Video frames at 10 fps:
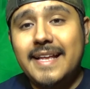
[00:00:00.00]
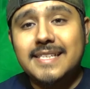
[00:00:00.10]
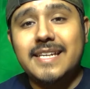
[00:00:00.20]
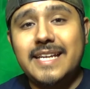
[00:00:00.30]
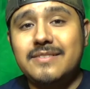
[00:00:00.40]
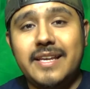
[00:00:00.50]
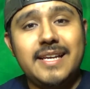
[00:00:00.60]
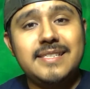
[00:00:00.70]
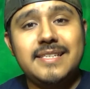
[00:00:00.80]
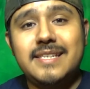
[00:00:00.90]
Today's
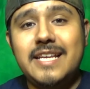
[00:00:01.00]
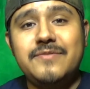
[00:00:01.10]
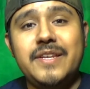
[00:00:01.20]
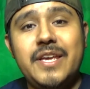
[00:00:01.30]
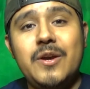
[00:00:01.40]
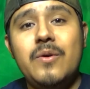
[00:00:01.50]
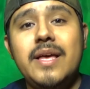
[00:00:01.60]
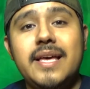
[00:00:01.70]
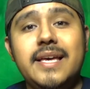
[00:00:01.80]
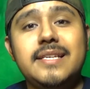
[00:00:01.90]
video
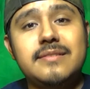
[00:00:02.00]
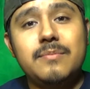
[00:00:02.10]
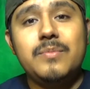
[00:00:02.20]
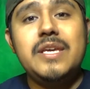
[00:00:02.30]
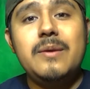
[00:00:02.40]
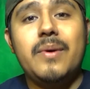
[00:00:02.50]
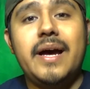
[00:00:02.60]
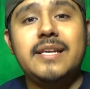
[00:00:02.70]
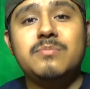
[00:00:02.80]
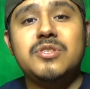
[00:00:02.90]
is me
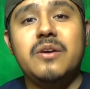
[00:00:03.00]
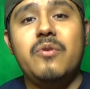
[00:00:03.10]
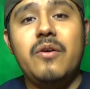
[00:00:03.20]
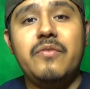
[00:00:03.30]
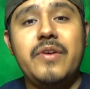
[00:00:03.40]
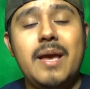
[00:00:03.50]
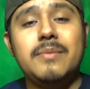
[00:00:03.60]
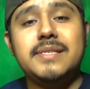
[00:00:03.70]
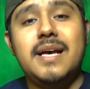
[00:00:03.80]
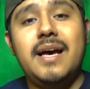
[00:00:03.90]
buying some stuff off of
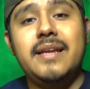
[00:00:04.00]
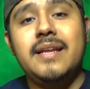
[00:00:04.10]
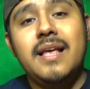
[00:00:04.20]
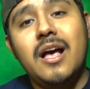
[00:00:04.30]
Amazon.